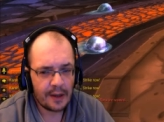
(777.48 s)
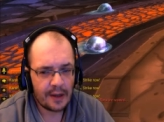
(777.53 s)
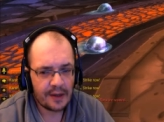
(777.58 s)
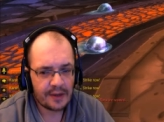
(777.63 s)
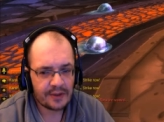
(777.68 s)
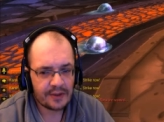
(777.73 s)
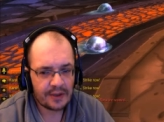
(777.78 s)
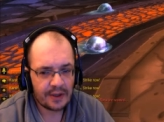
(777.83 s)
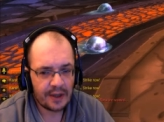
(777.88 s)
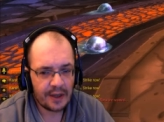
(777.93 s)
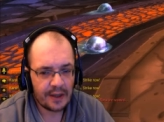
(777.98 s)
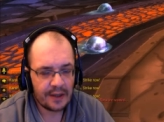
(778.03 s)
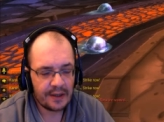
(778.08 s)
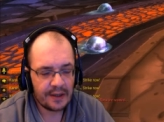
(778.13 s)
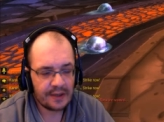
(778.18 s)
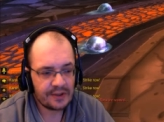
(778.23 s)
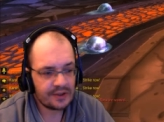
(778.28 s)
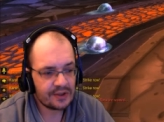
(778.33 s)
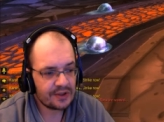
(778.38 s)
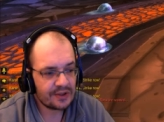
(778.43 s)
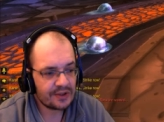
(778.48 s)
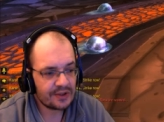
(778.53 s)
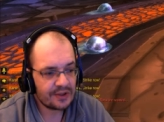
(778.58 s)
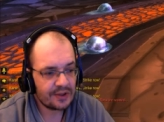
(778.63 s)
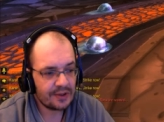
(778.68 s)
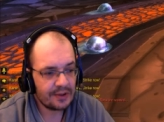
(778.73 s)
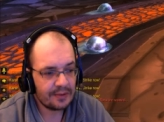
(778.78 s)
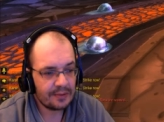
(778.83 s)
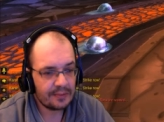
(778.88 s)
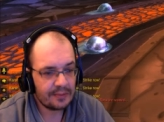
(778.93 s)
Right guys, okay, let's
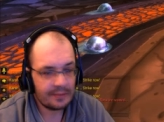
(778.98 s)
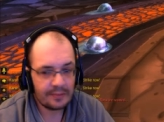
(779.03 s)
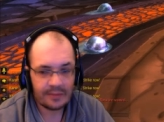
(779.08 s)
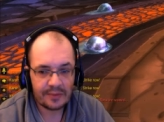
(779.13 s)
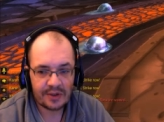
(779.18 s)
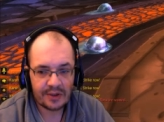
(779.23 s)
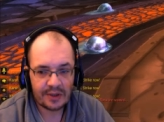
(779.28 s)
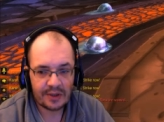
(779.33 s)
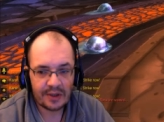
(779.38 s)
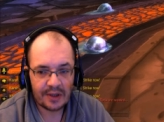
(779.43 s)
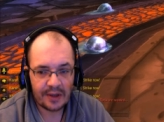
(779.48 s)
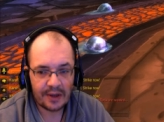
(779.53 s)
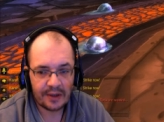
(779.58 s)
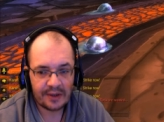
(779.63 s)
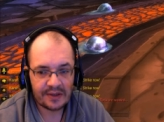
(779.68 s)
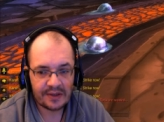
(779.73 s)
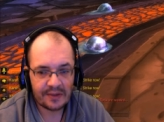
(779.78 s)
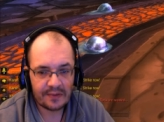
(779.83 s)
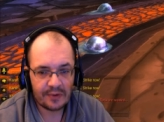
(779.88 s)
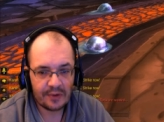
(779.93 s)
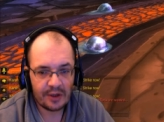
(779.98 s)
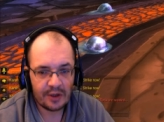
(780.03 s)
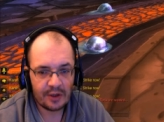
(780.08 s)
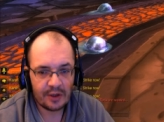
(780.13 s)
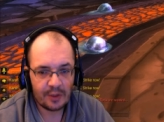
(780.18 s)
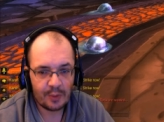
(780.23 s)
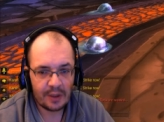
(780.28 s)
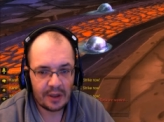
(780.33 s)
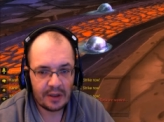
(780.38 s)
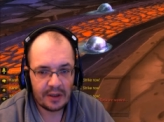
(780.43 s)
just sit down, get
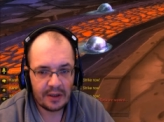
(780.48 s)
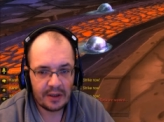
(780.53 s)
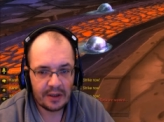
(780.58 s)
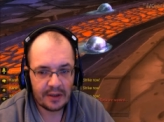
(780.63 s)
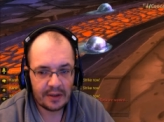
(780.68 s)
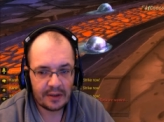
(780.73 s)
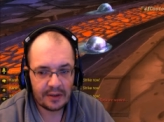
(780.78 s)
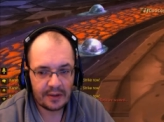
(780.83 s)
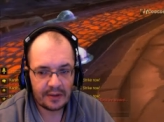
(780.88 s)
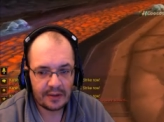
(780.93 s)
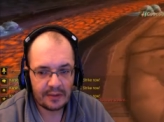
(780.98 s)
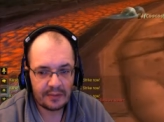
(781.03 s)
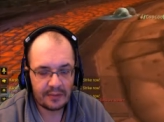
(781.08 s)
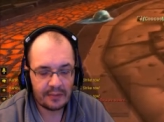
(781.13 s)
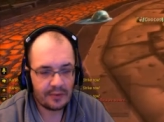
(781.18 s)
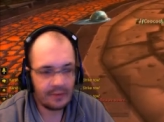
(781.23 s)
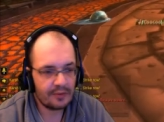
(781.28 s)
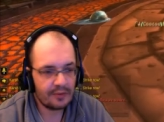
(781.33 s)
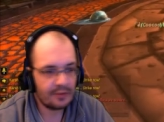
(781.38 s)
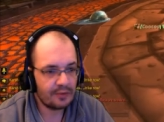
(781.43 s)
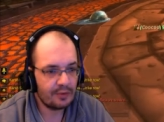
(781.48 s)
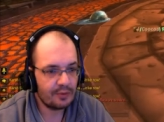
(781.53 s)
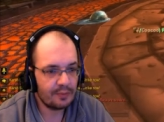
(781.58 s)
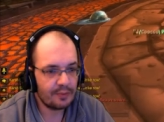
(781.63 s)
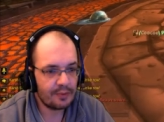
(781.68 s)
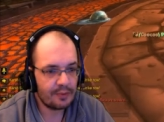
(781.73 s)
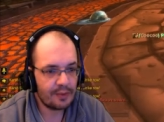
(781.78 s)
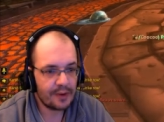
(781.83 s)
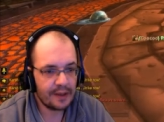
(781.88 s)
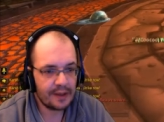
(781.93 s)
something to eat quickly, and
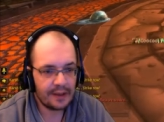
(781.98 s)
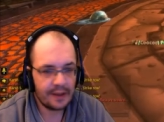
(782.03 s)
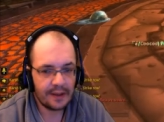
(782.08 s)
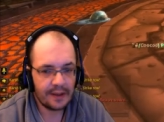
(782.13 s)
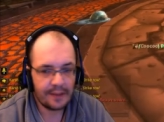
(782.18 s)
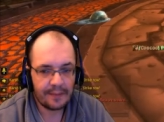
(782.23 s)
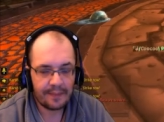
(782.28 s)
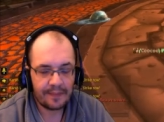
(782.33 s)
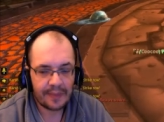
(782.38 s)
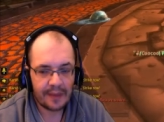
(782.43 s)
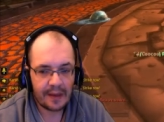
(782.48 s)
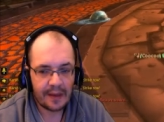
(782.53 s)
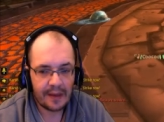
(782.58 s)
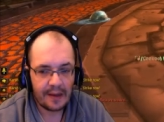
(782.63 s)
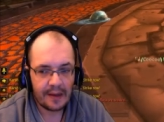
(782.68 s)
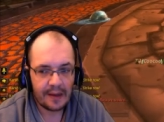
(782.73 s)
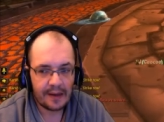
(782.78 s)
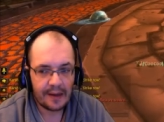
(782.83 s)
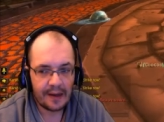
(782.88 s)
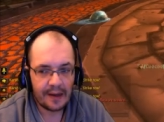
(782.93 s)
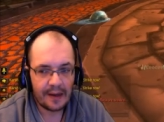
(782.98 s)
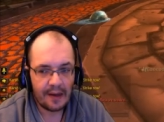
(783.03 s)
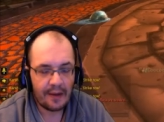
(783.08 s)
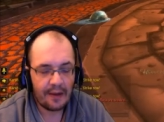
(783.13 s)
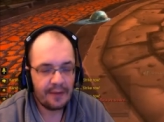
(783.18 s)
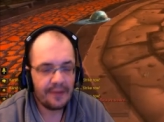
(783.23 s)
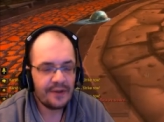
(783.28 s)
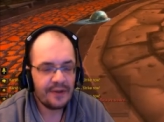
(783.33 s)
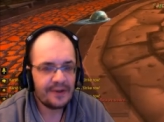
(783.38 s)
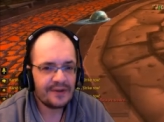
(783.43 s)
recuperate here.
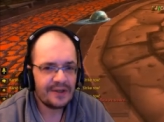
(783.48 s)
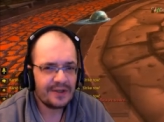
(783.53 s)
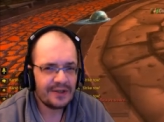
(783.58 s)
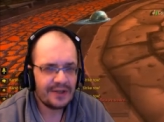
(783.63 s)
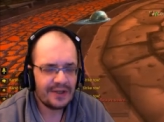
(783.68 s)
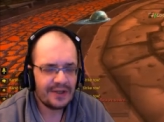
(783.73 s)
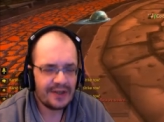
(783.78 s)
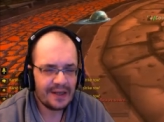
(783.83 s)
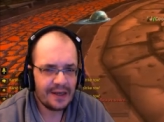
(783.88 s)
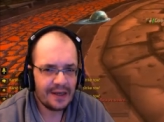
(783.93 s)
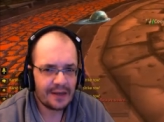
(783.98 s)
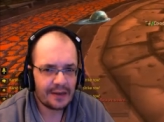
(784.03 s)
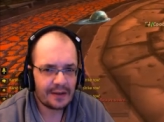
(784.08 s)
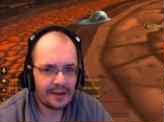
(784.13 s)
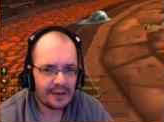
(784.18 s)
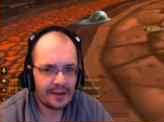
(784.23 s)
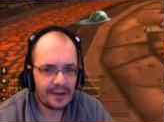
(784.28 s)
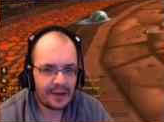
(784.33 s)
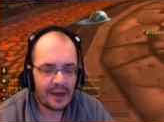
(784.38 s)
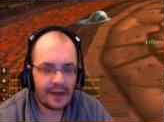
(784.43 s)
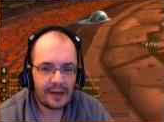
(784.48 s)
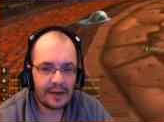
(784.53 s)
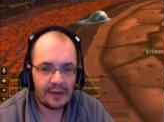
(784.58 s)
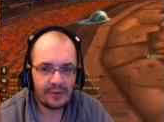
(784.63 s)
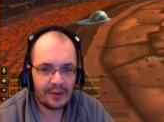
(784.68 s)
Now this section here,